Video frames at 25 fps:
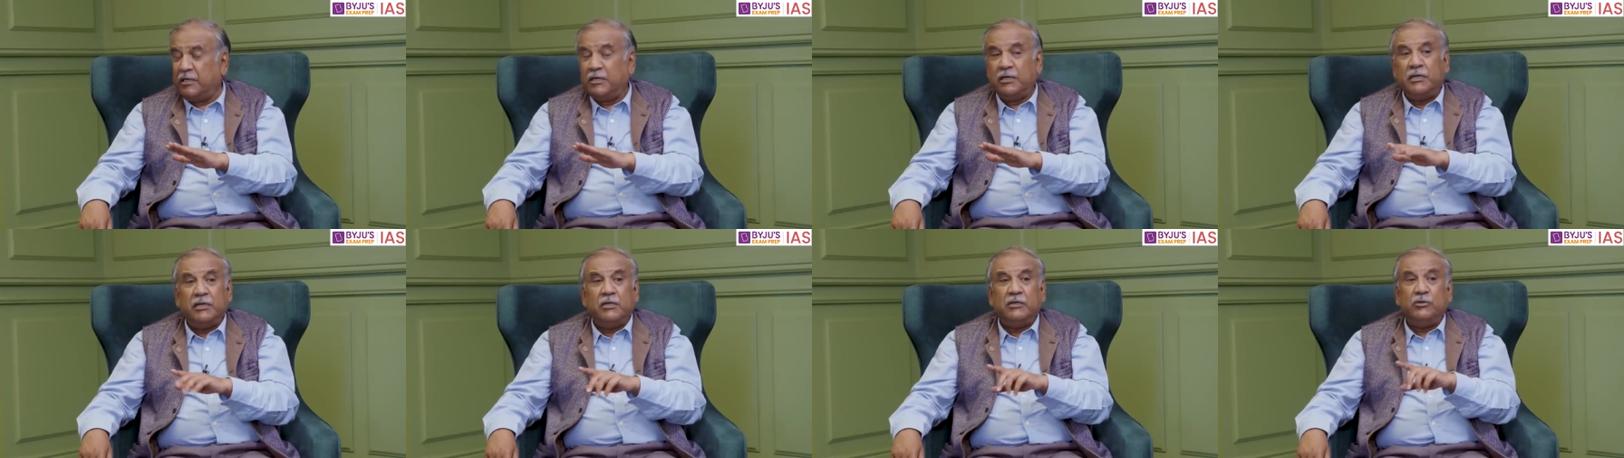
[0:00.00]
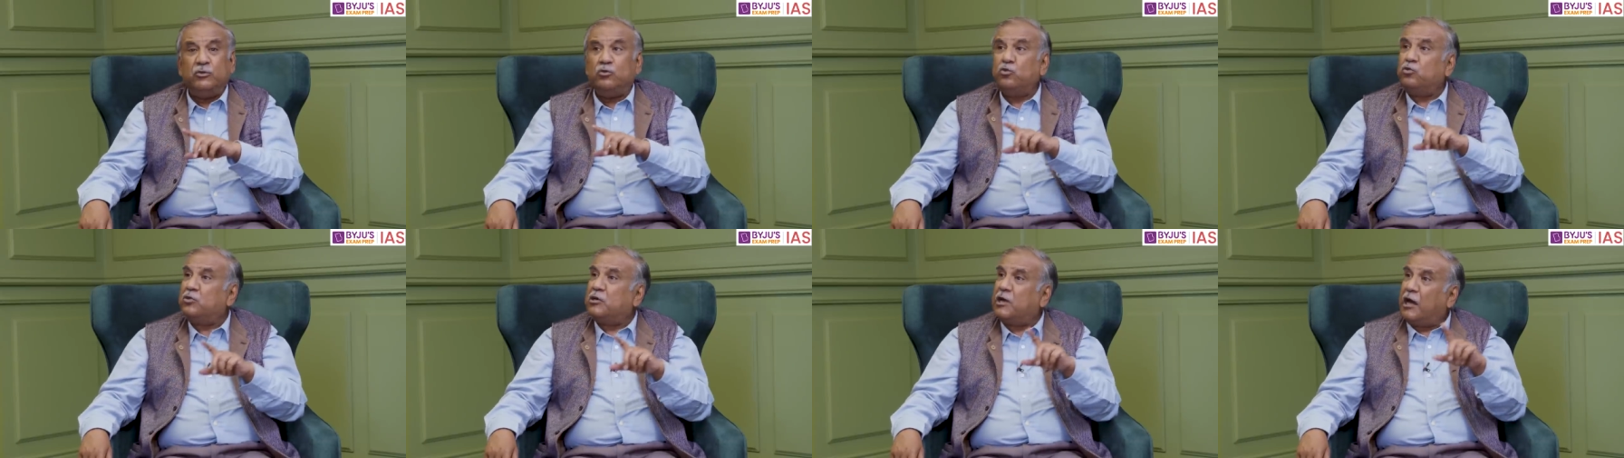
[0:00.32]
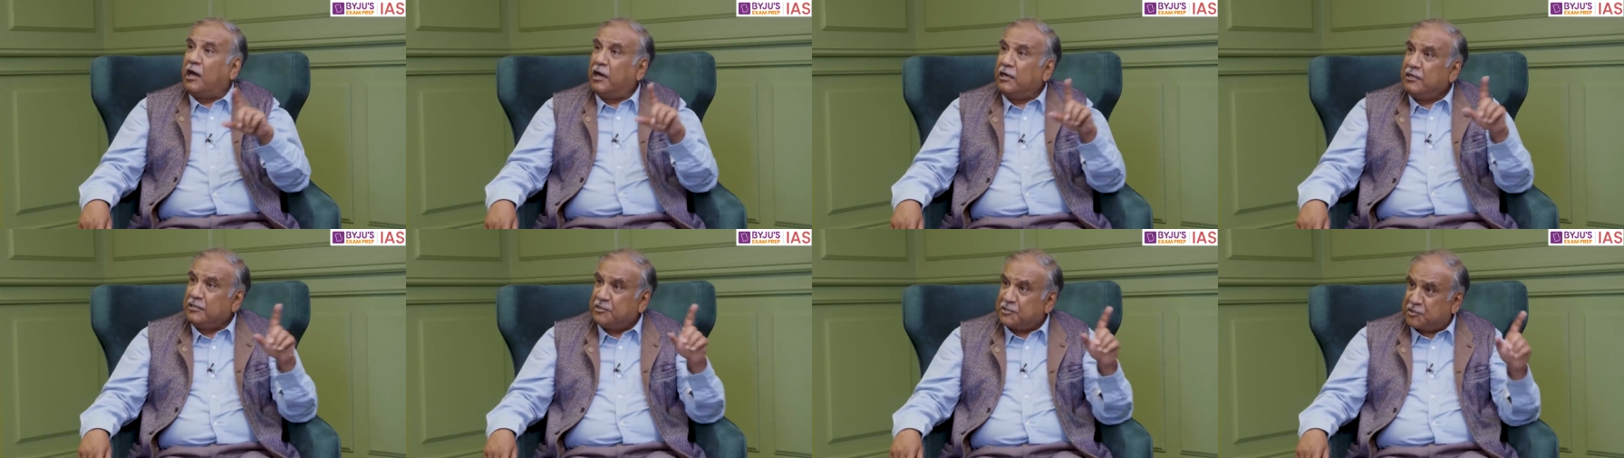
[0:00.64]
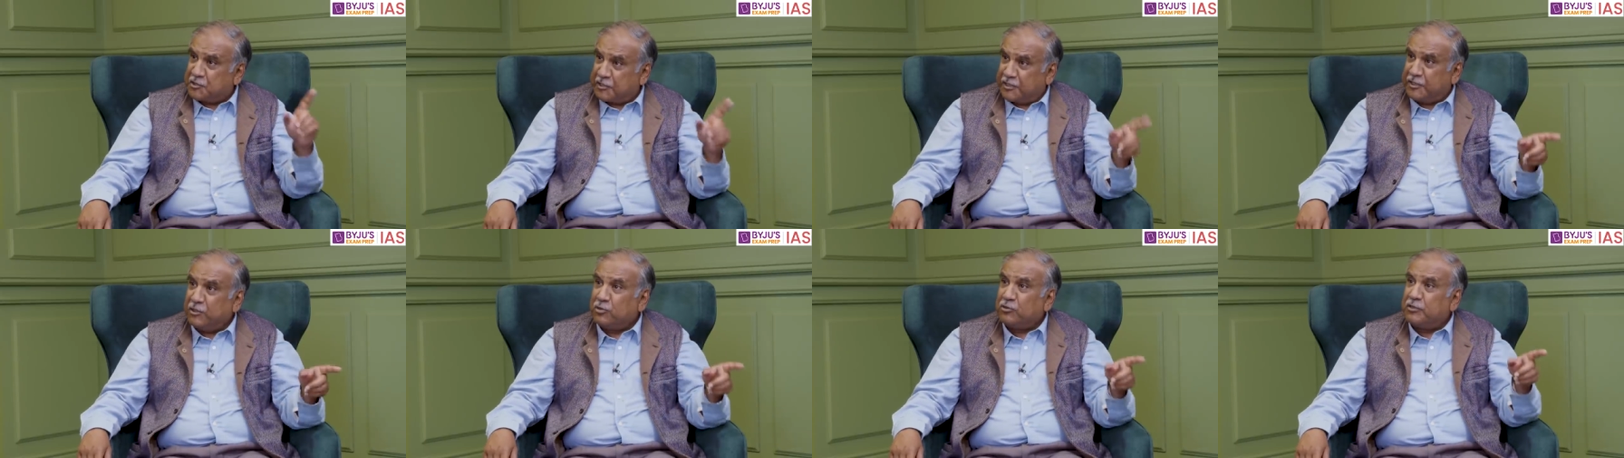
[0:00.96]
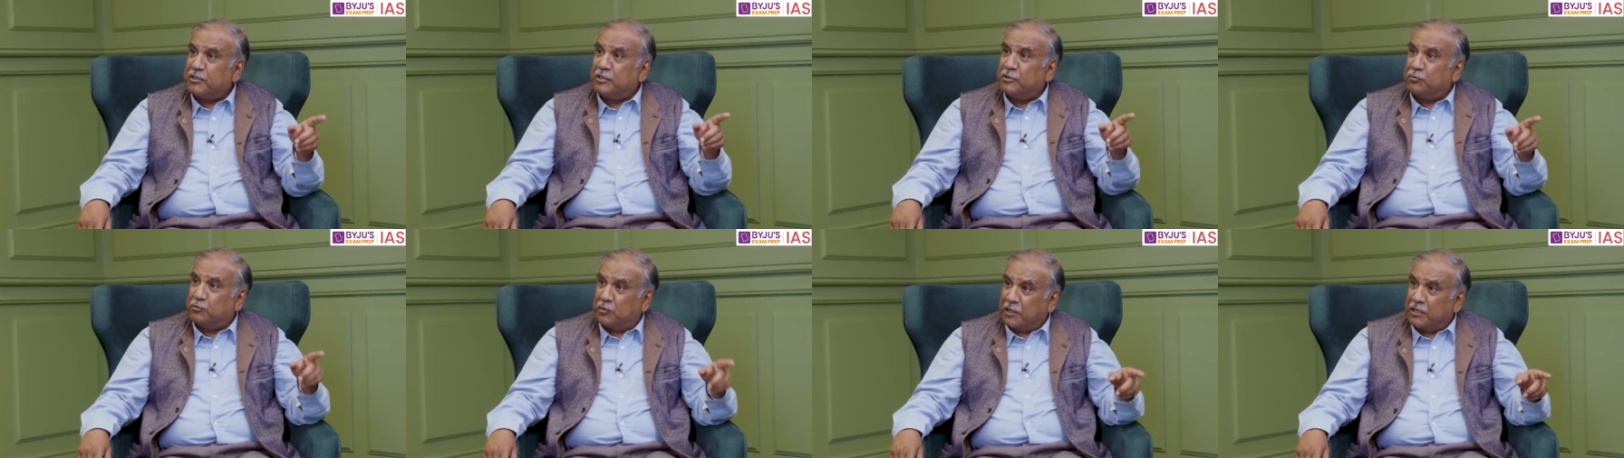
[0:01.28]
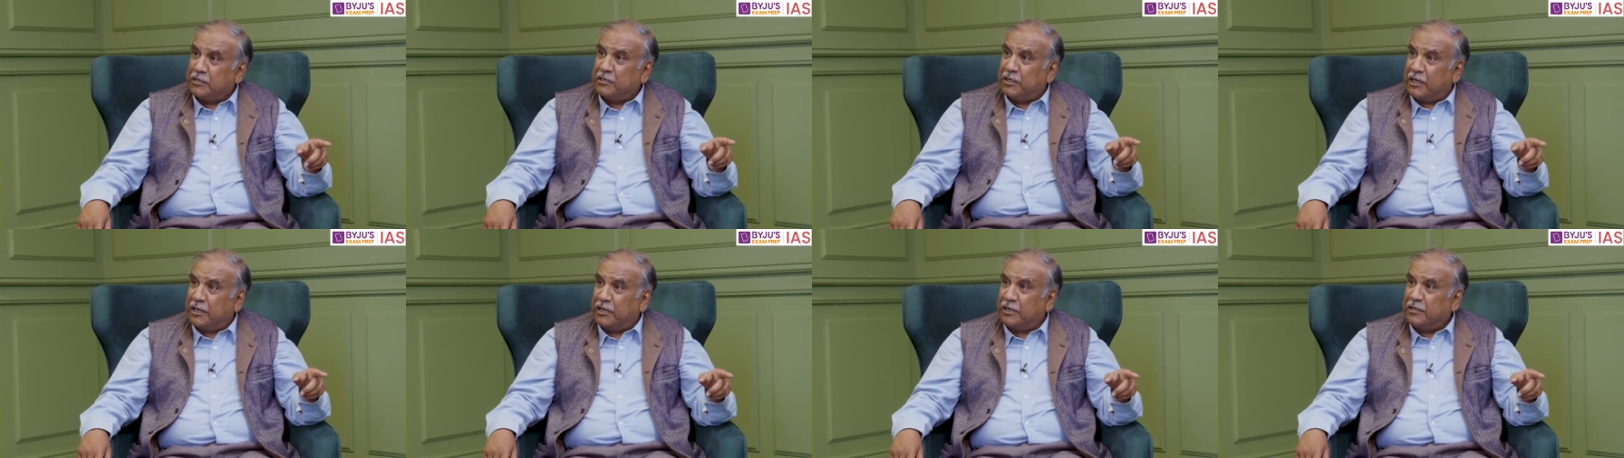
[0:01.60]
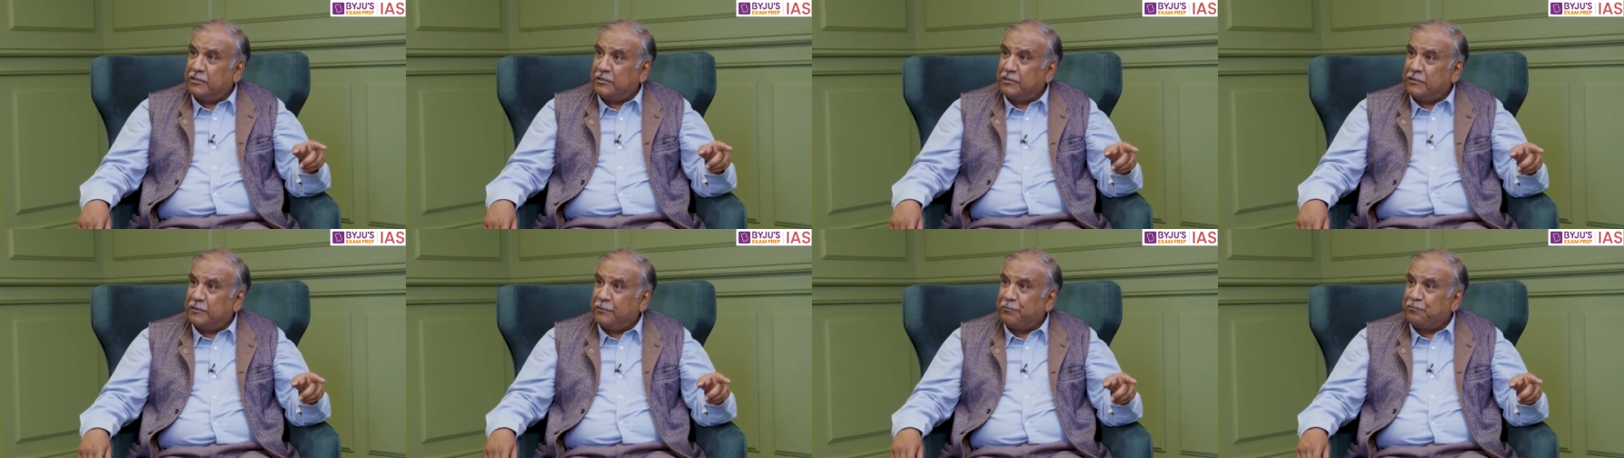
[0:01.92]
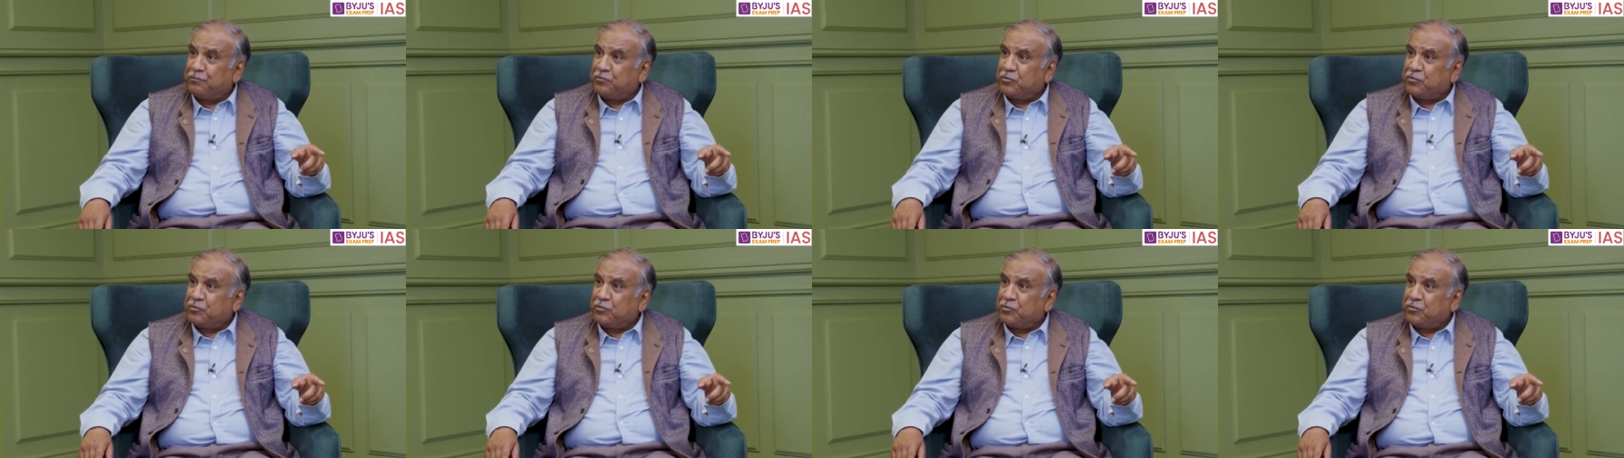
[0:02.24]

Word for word: Mm-hmm. You can't say on the one hand